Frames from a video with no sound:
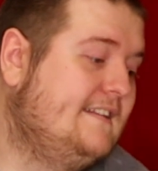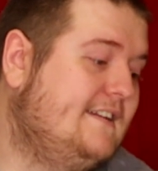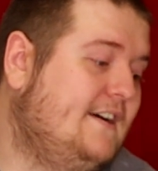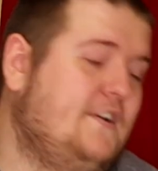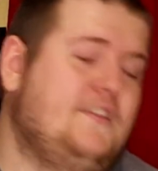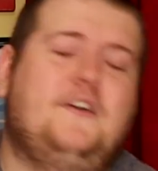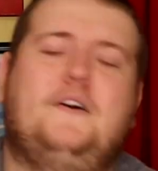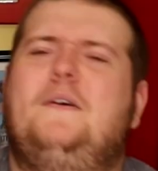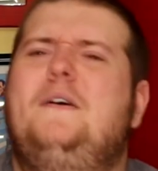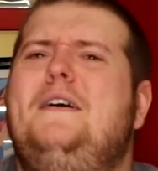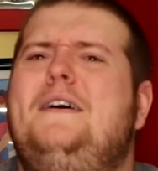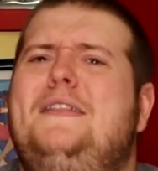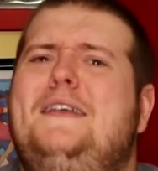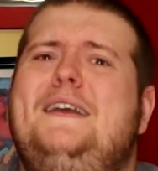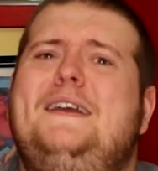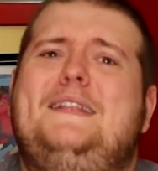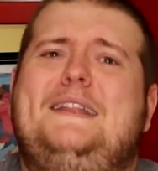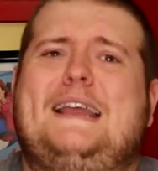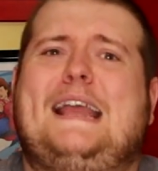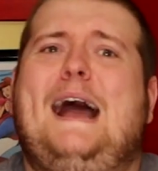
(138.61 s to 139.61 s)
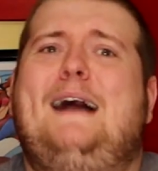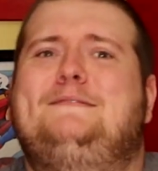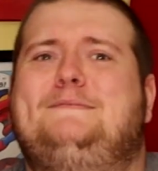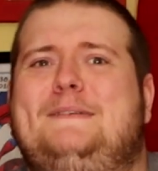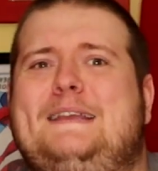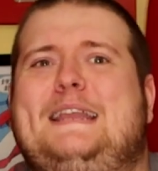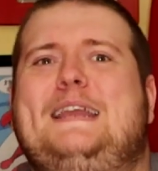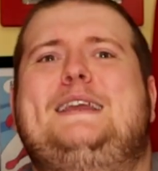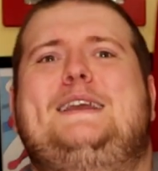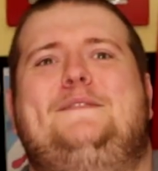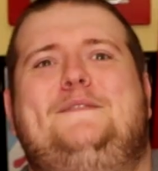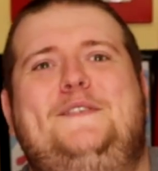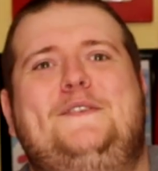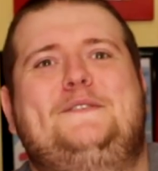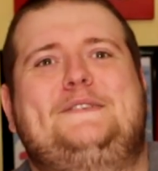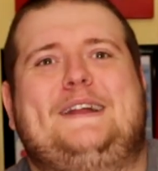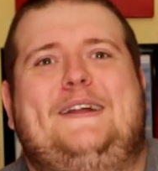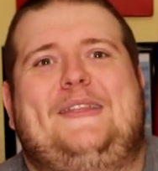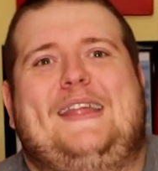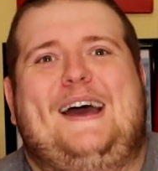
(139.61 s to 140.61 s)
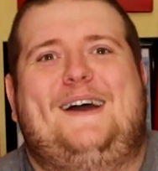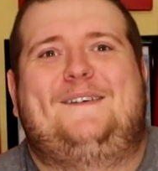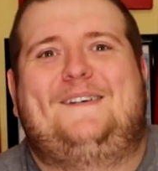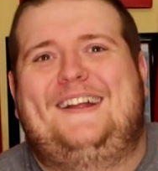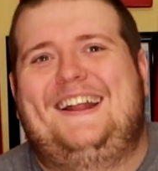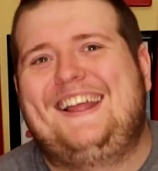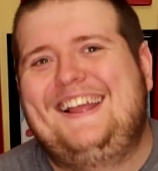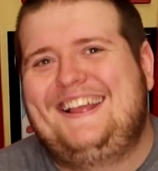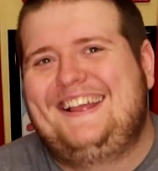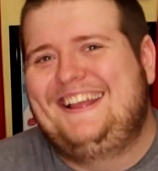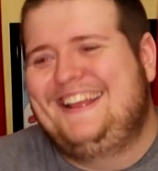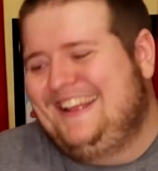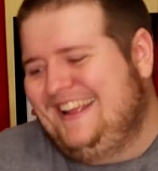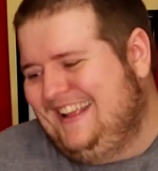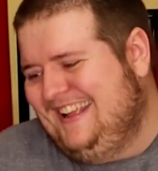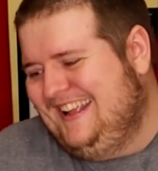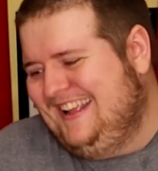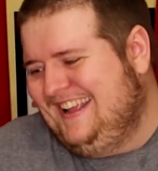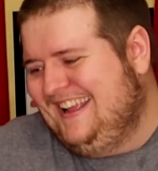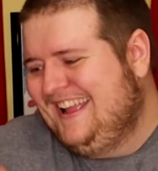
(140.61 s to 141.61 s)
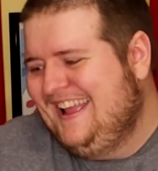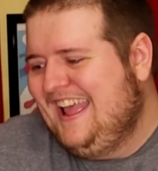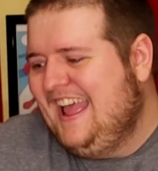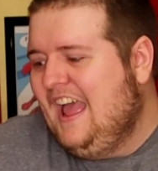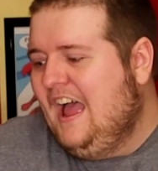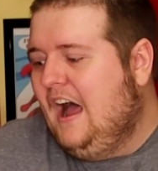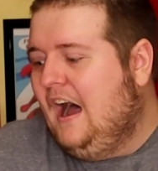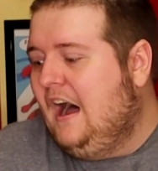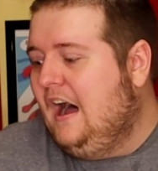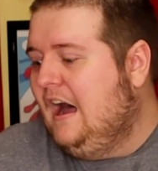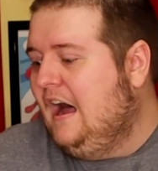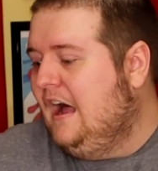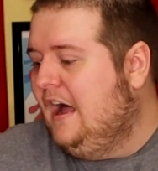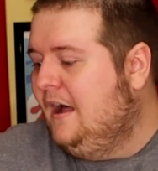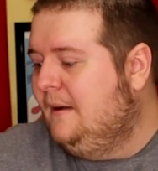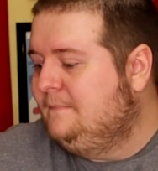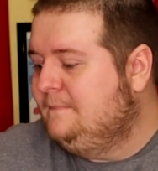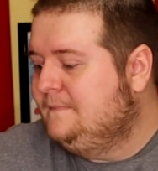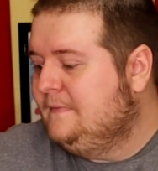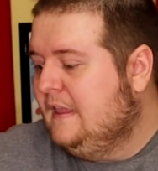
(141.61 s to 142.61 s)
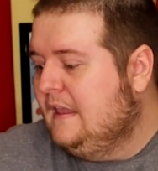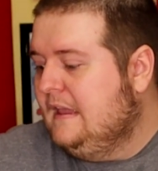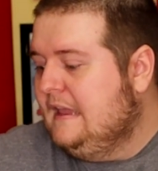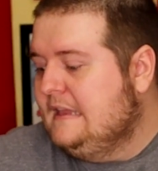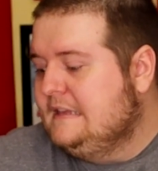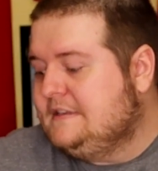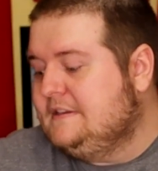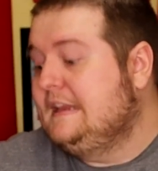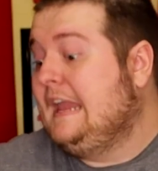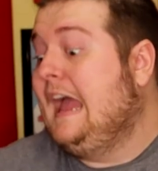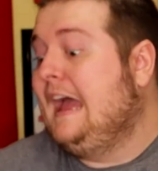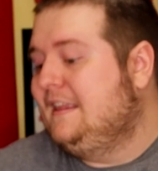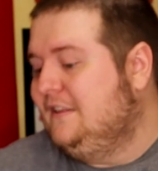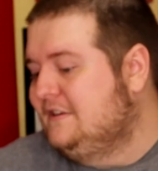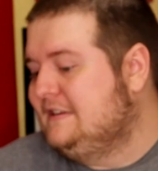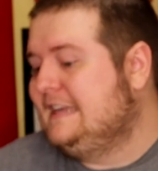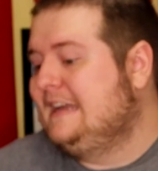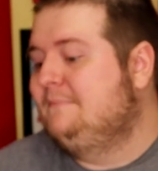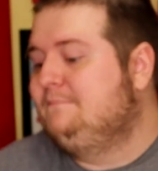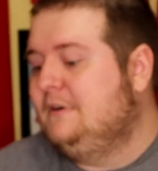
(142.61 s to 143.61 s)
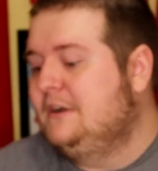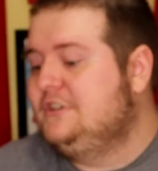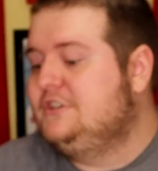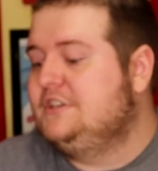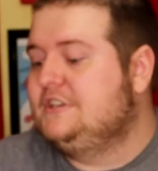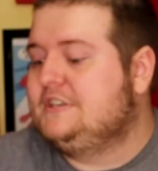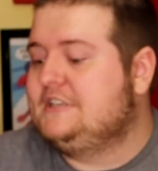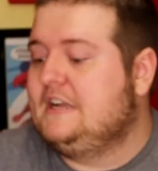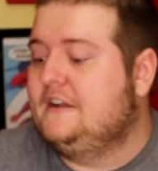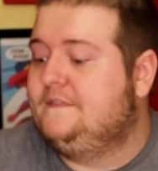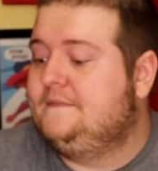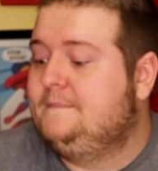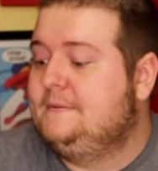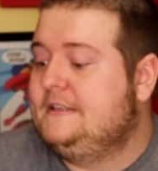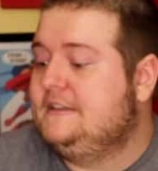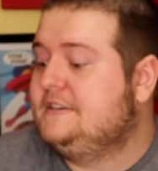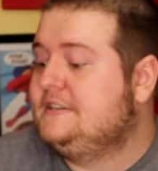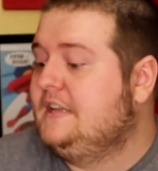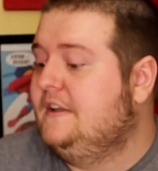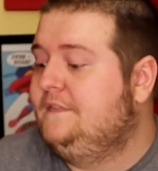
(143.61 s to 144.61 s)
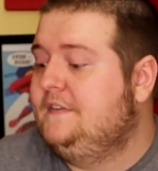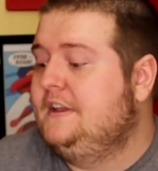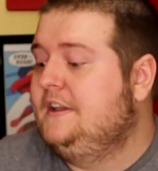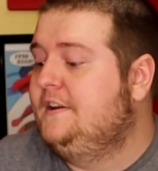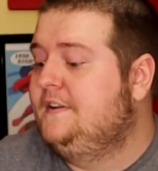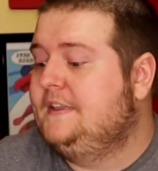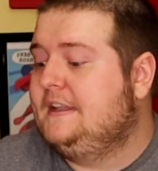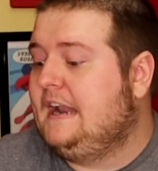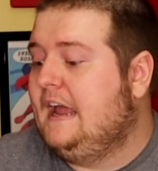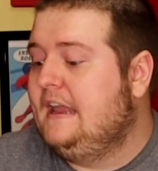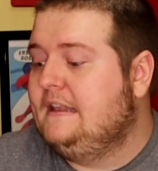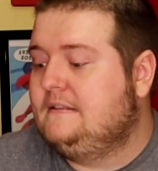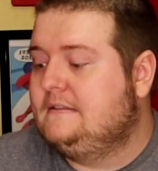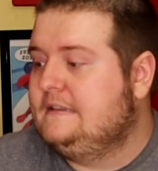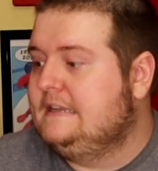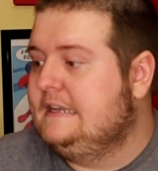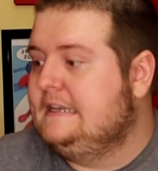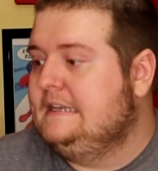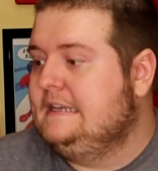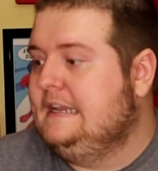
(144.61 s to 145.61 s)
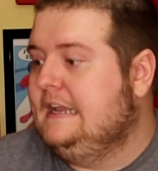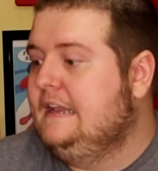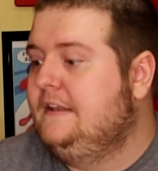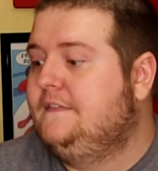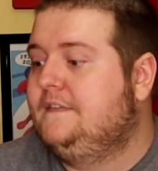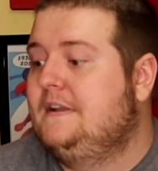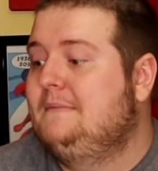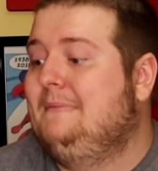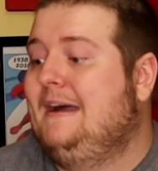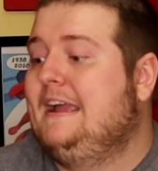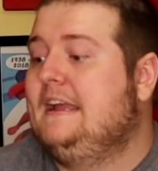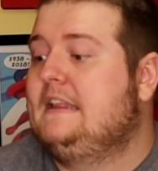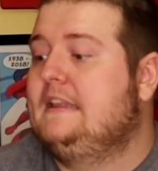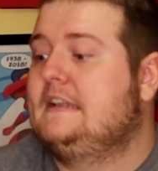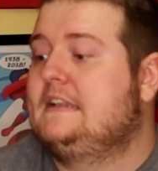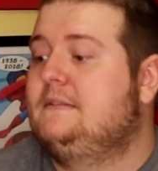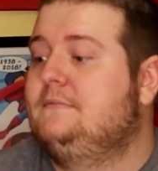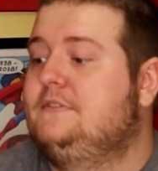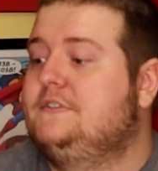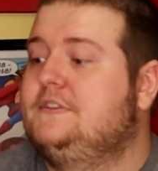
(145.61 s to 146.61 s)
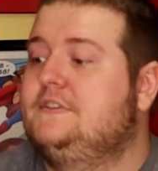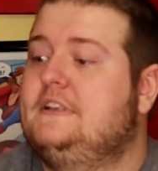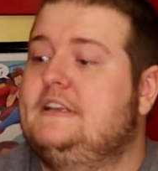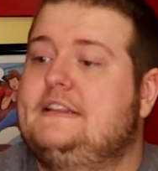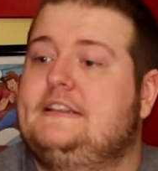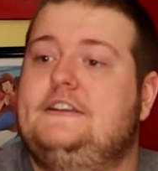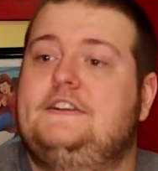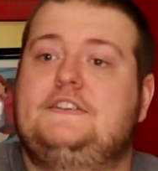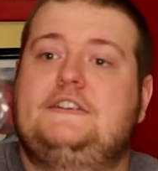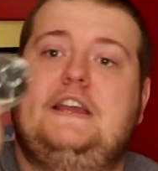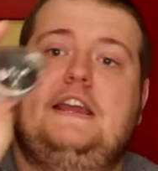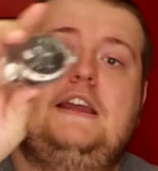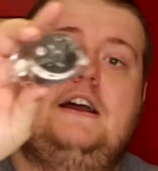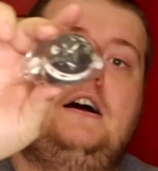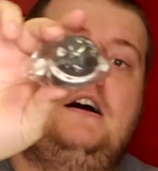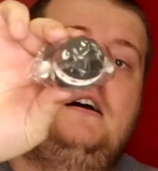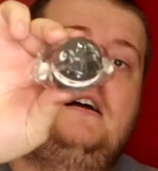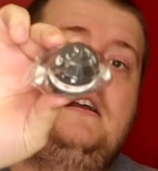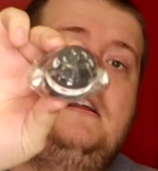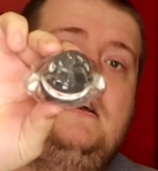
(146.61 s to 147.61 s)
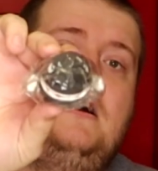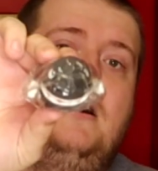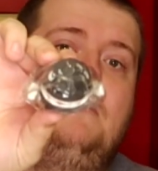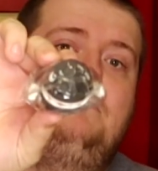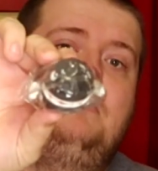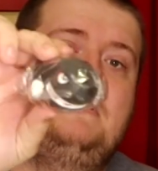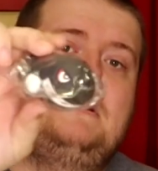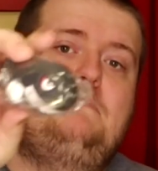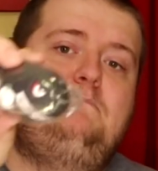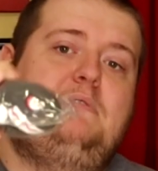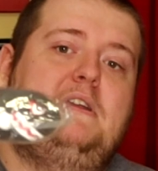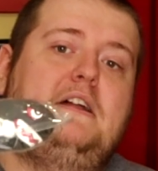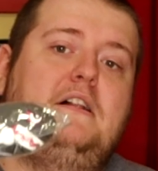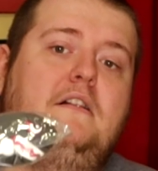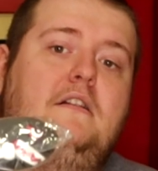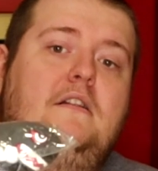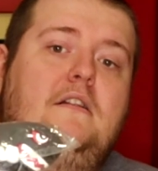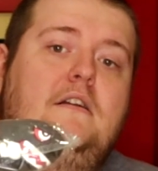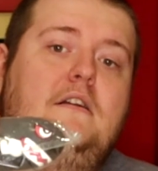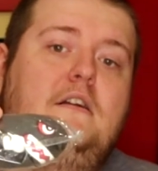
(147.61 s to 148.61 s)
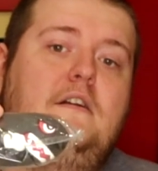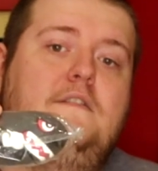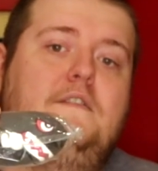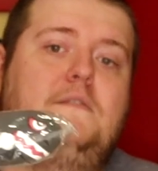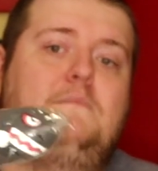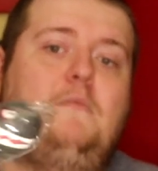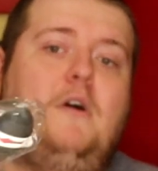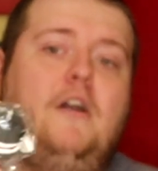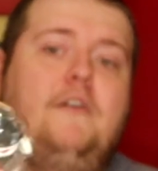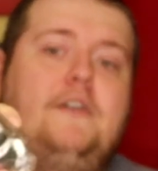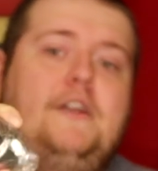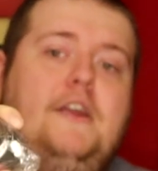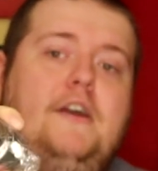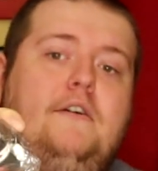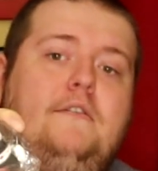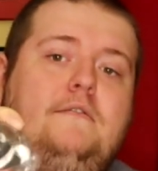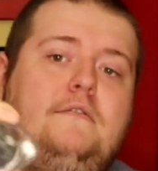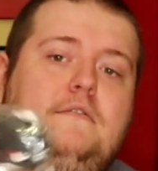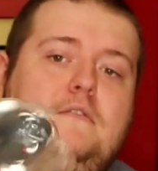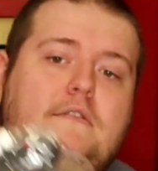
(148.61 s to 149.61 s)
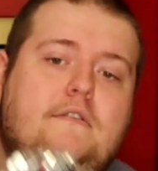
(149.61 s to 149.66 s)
Although the cops might get confused on that one. So yeah, it looks like a bunch of stuff, but there's stuff in here that I didn't get in my collectible. So like there's a bullet bill from Mario.